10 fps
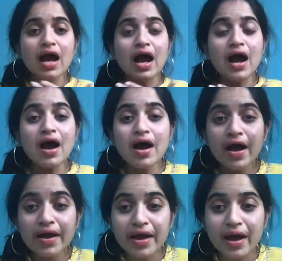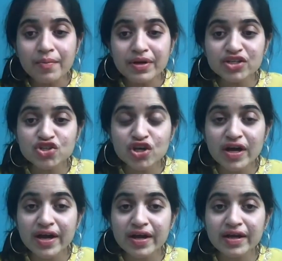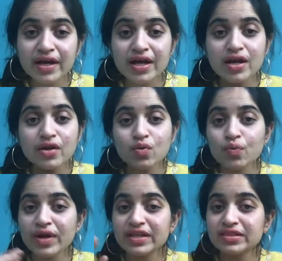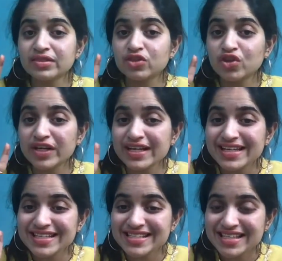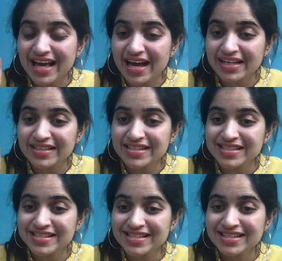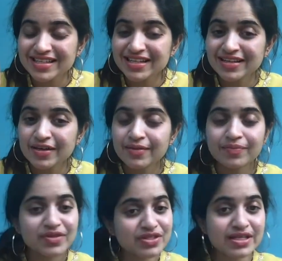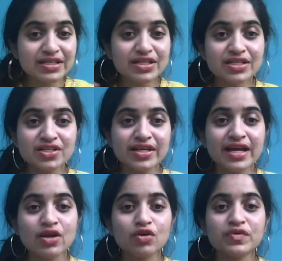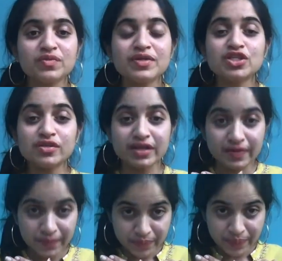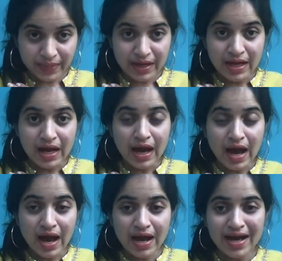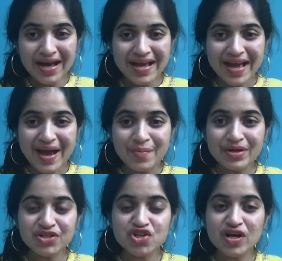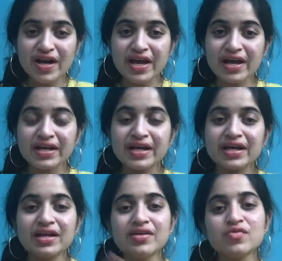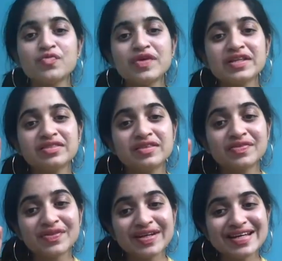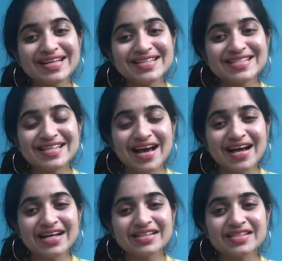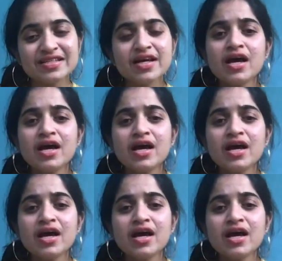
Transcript: I am a triangle with three sides. Just say along with me, children. I am a triangle with three sides.